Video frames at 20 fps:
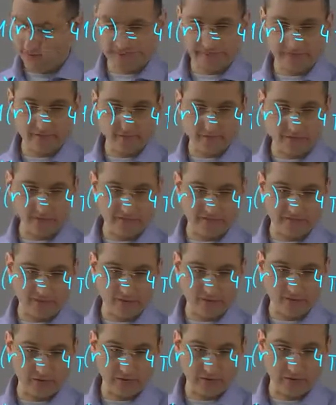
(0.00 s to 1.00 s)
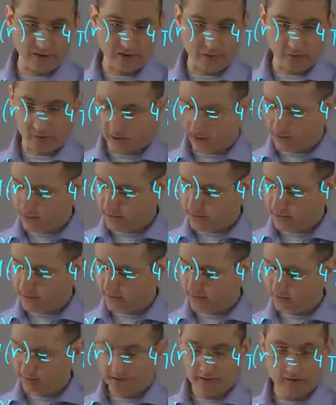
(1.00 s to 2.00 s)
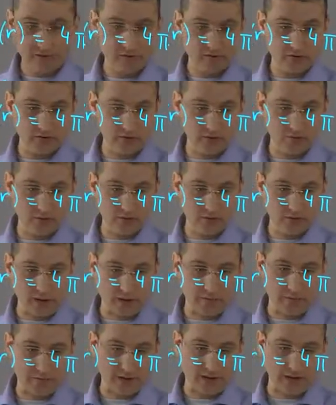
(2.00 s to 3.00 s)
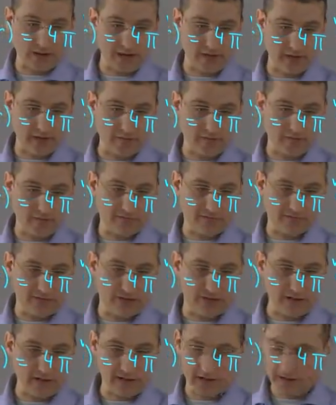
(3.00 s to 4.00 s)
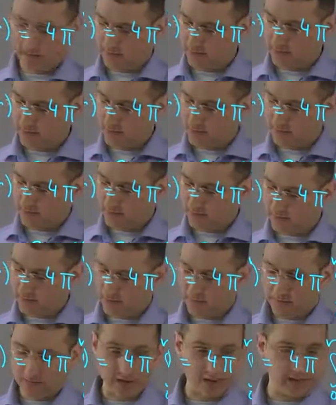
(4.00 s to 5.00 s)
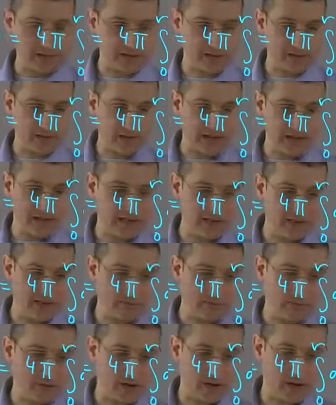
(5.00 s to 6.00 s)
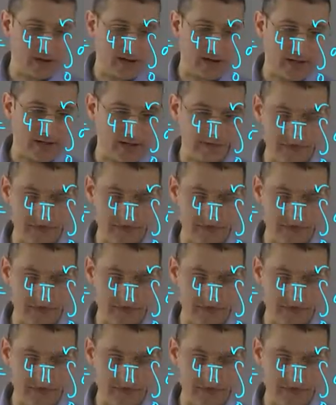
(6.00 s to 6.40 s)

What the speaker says: from the following equation: 2 kappa m of r plus 8 pi